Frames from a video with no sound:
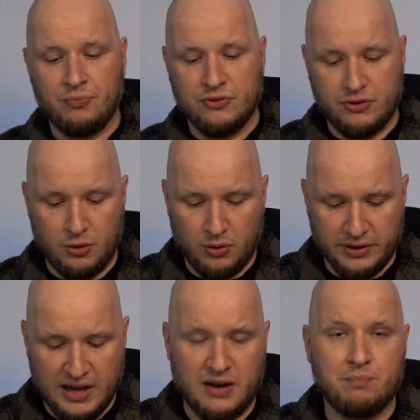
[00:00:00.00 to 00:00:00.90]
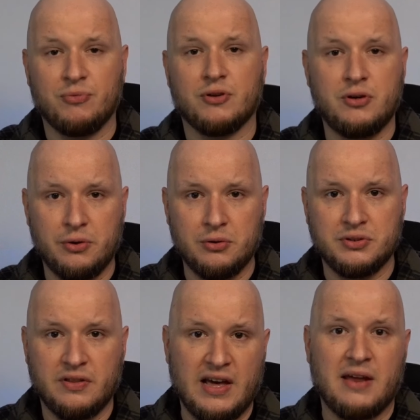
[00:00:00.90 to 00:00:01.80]
So again, kudos
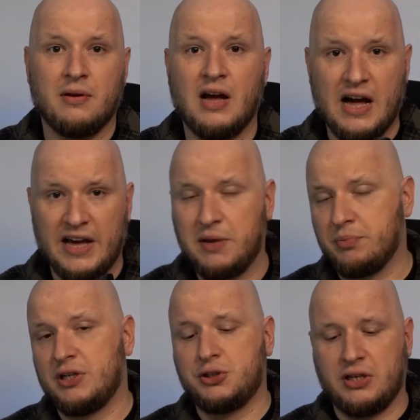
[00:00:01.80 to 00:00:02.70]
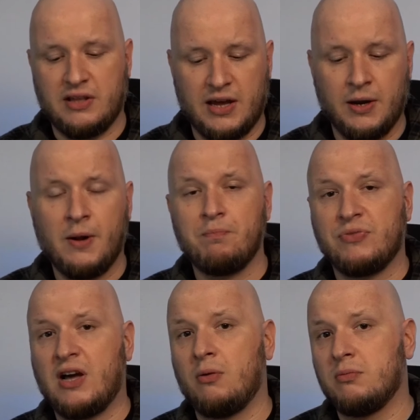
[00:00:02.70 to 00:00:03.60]
to that. I appreciate that.
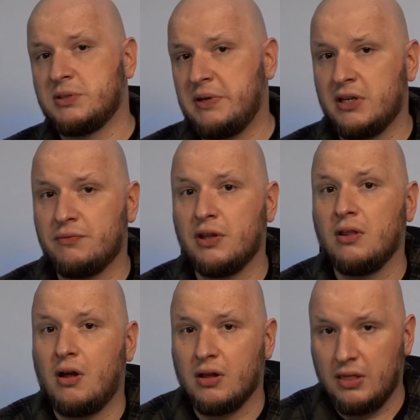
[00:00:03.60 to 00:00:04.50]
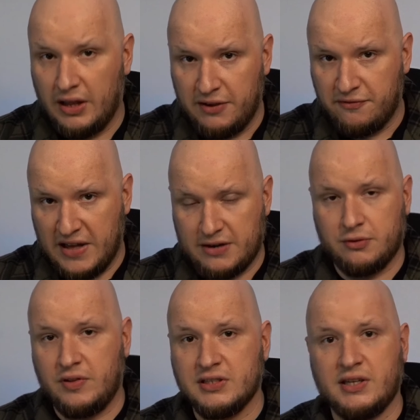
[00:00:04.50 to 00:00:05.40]
Now, speaking of the long life factor
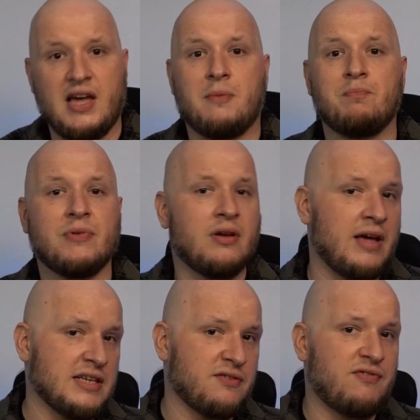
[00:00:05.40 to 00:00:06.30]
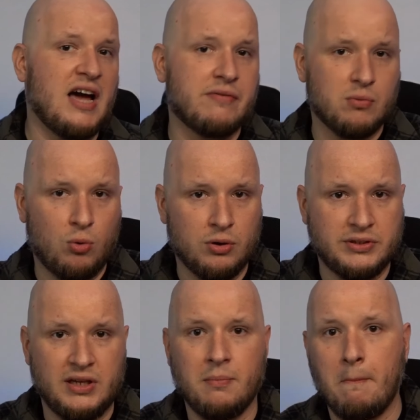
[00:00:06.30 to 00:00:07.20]
of these, again, has a 5-year
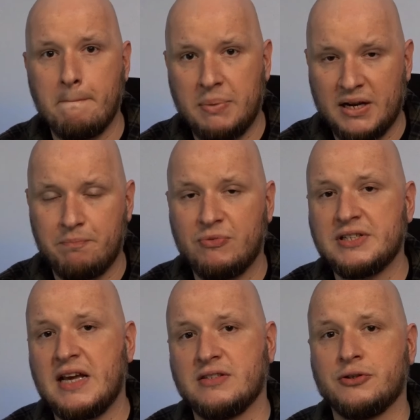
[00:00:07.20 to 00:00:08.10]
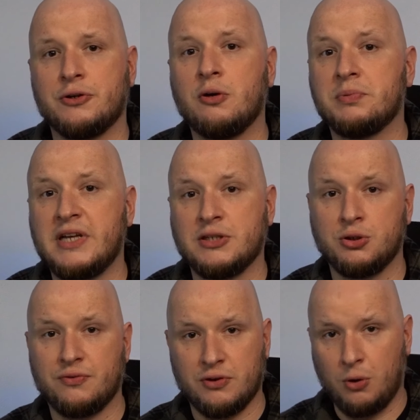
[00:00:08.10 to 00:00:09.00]
warranty, but this has internal
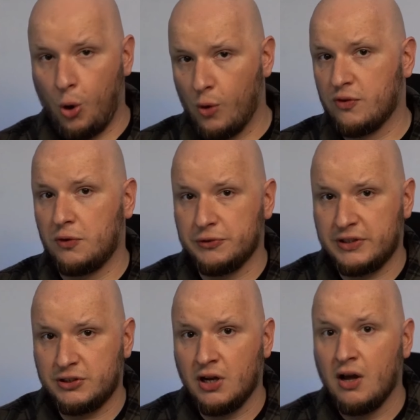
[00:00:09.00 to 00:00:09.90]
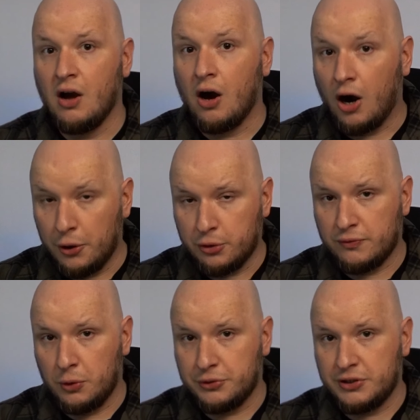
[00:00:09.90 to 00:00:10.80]
protections for overvoltage,
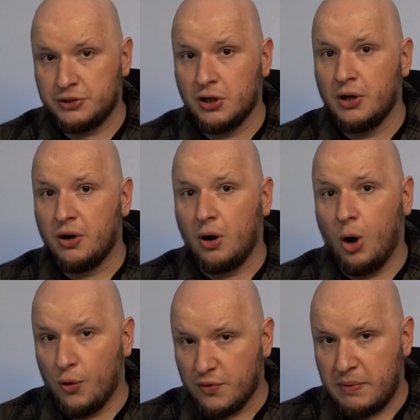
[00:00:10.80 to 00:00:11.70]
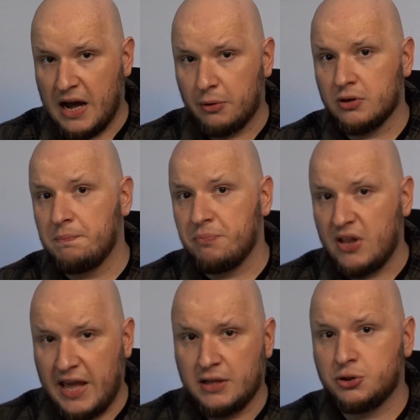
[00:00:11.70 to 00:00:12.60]
undervoltage, overpower,
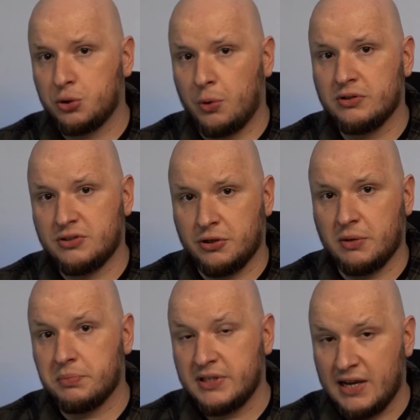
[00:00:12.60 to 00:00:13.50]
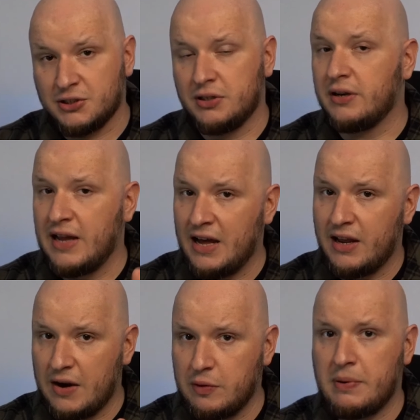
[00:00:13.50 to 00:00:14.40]
and short circuit protection. And not
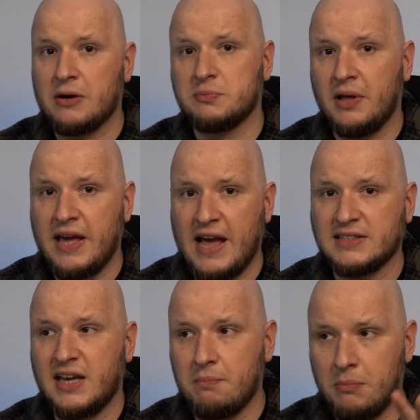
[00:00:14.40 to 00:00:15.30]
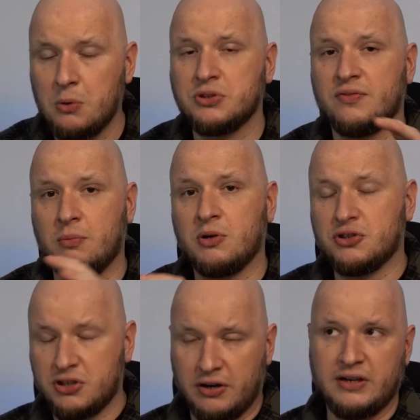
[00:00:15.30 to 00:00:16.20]
every power supply has that. Most of them are
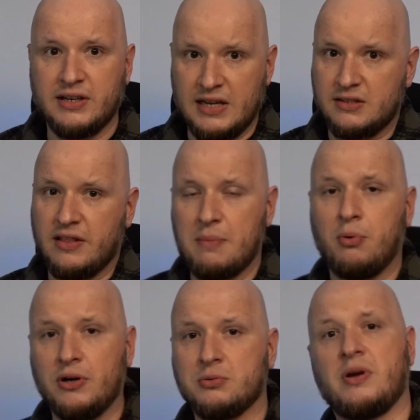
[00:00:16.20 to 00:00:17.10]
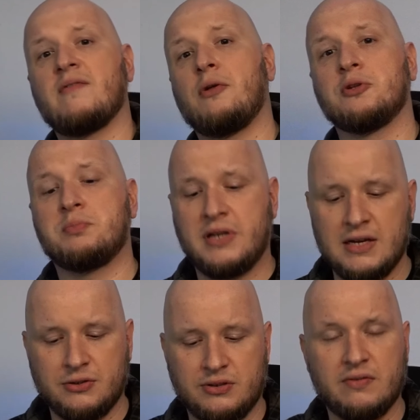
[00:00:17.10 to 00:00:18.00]
starting to get to that point where you have all those
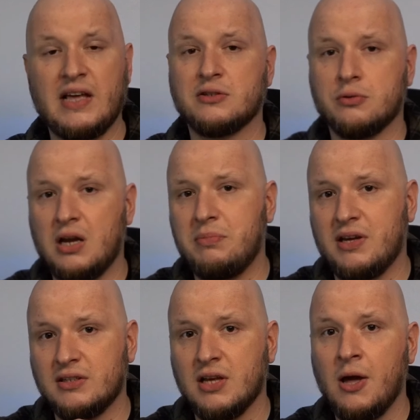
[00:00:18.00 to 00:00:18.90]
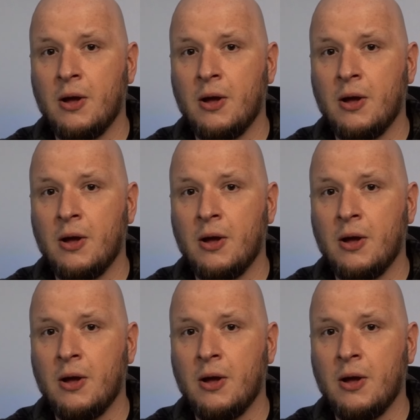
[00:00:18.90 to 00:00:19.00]
protections, and that's great because